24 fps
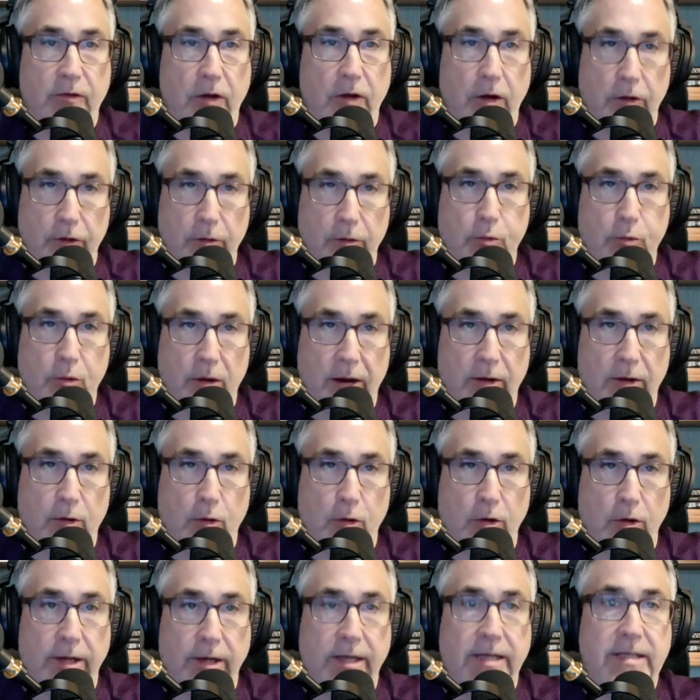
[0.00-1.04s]
other
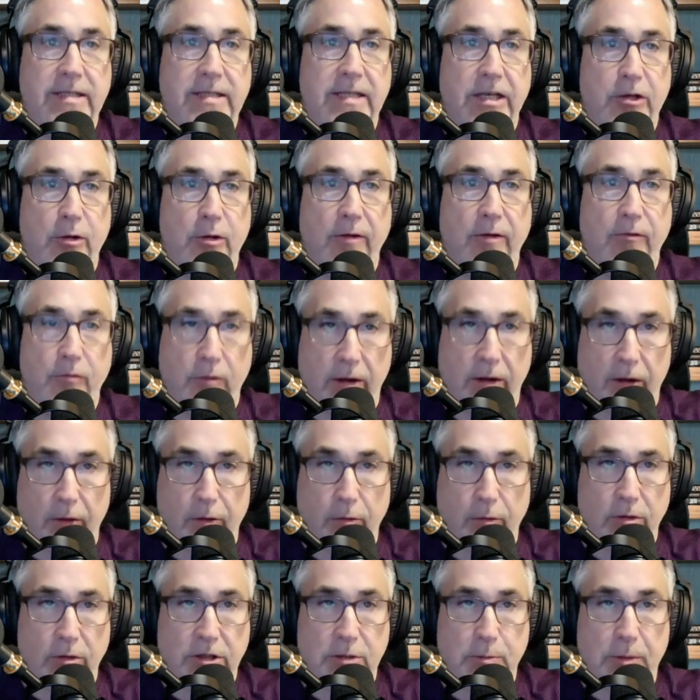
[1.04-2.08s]
priorities and you have
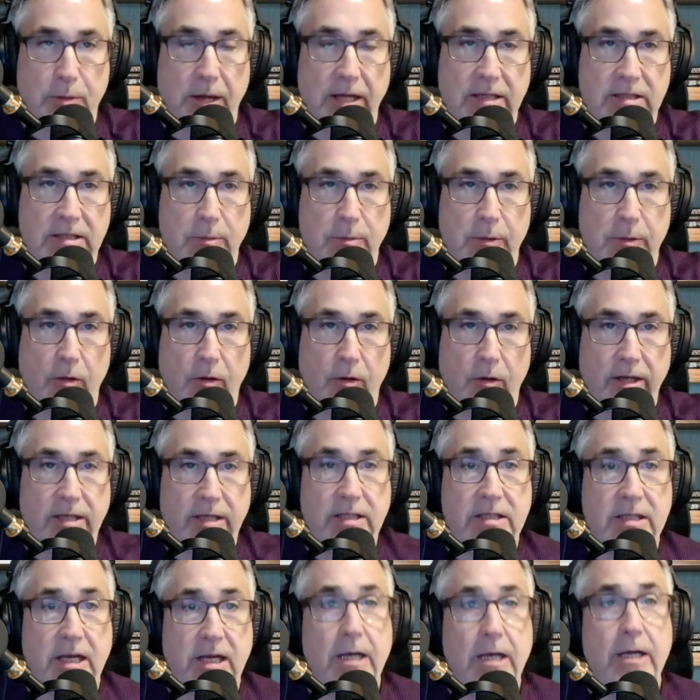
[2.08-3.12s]
other
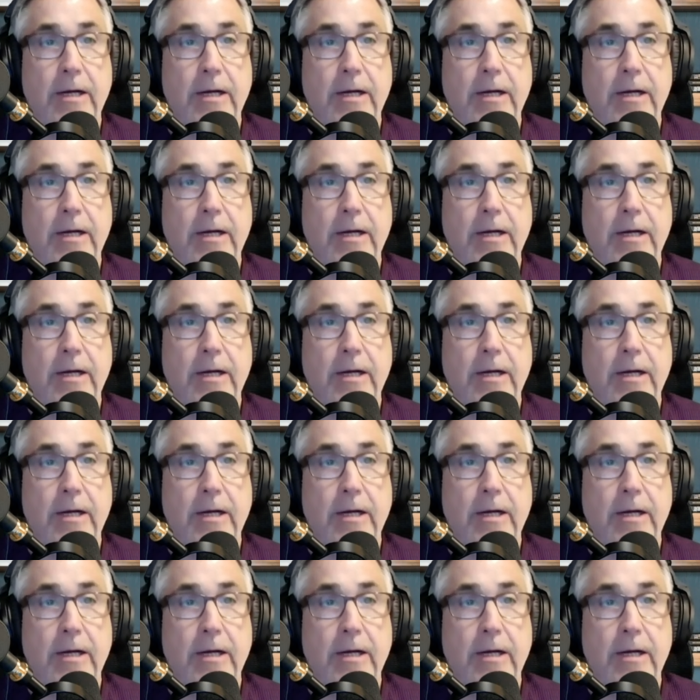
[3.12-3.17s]
responsibilities.